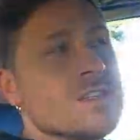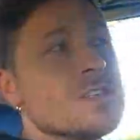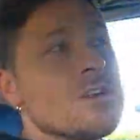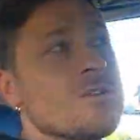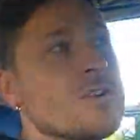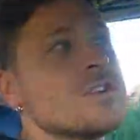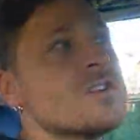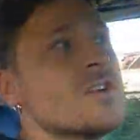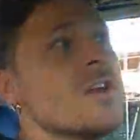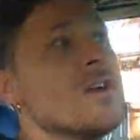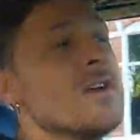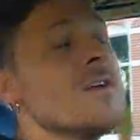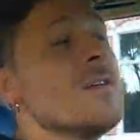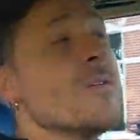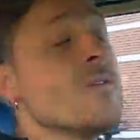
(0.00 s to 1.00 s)
So that's
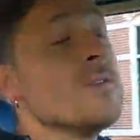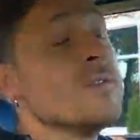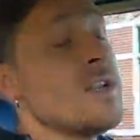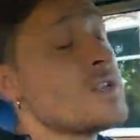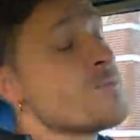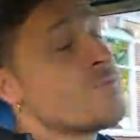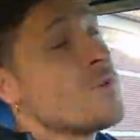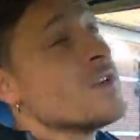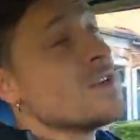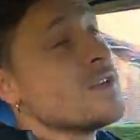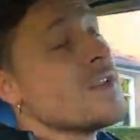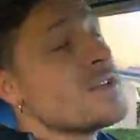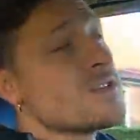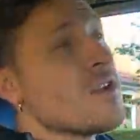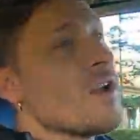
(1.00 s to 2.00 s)

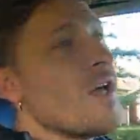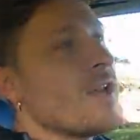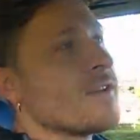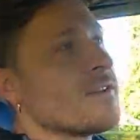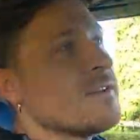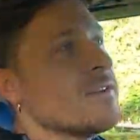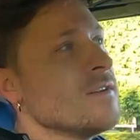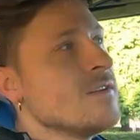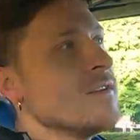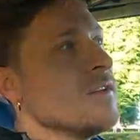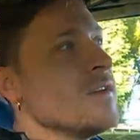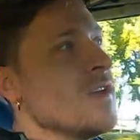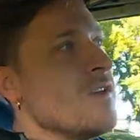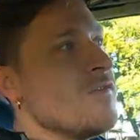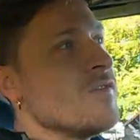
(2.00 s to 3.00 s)
a lot.
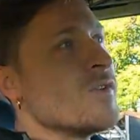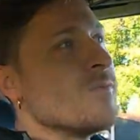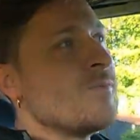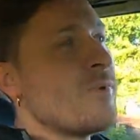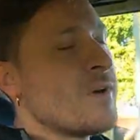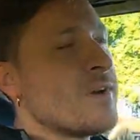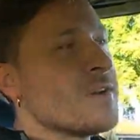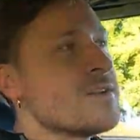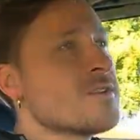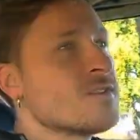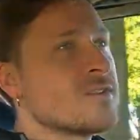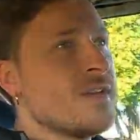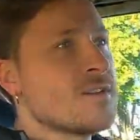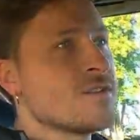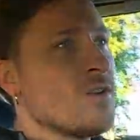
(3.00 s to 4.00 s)
If you compare it,
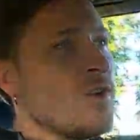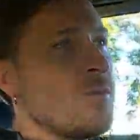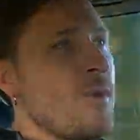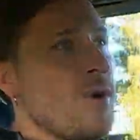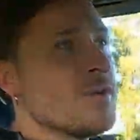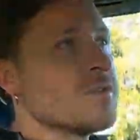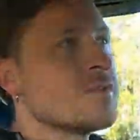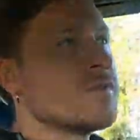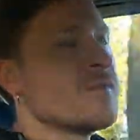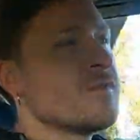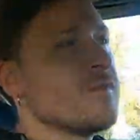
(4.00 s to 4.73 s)
that's almost